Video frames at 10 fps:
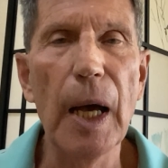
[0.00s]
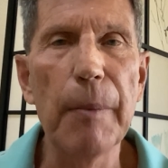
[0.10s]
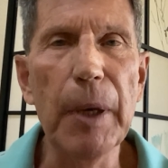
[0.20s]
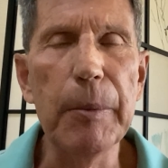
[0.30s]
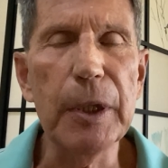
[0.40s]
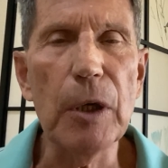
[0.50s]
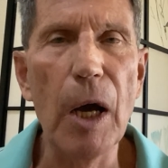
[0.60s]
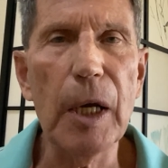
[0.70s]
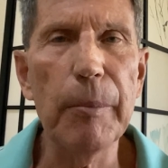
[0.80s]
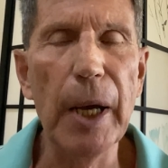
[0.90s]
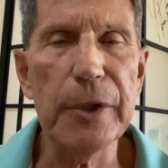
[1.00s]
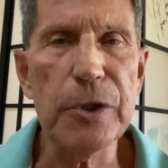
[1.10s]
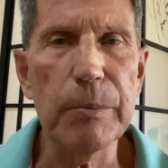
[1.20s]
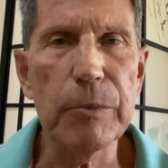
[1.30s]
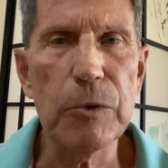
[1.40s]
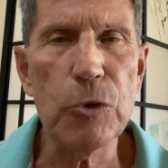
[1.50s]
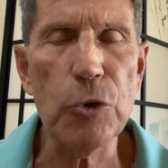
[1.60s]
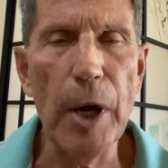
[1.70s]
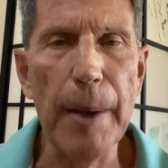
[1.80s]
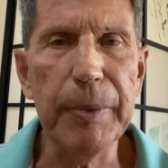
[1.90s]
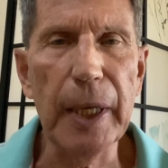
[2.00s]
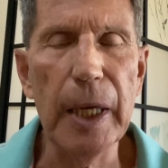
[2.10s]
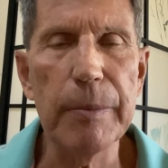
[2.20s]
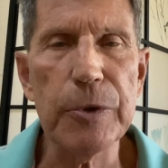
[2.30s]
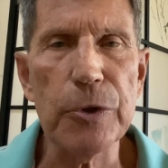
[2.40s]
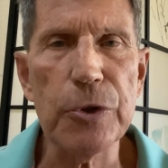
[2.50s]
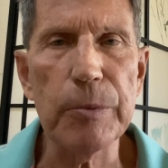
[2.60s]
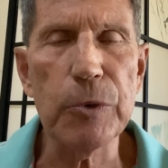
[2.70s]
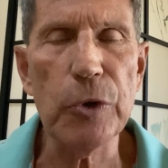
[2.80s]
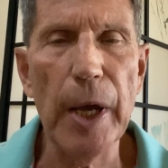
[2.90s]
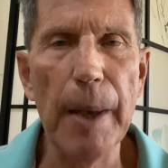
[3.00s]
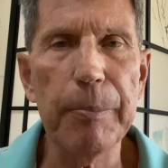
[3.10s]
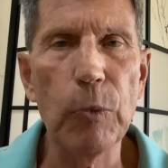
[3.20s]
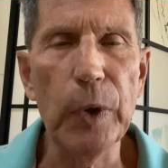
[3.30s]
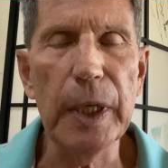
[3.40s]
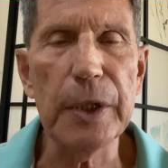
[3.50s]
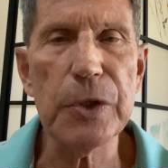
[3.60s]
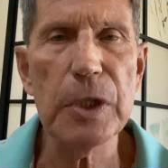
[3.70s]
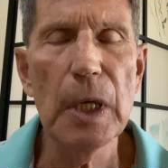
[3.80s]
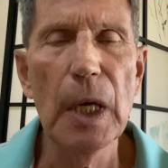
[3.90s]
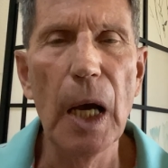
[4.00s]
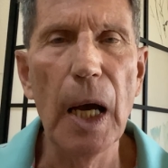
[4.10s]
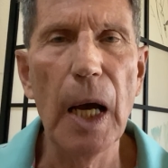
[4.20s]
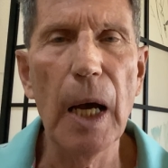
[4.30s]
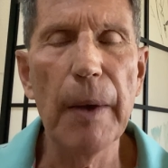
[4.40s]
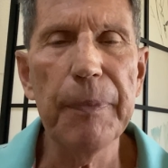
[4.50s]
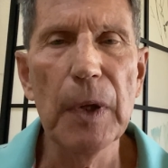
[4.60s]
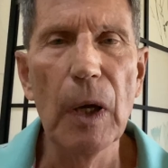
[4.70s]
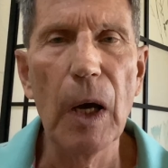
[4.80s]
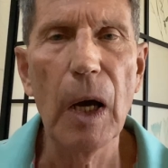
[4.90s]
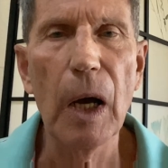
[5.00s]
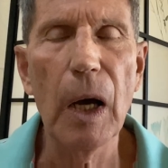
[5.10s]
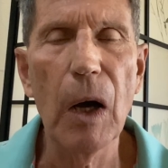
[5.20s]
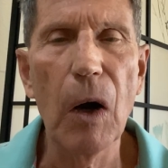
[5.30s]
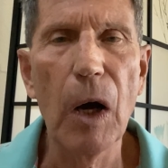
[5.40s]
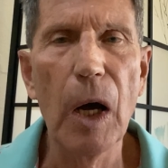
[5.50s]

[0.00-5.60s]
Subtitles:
Maybe talk about some trap games or some trap weeks on out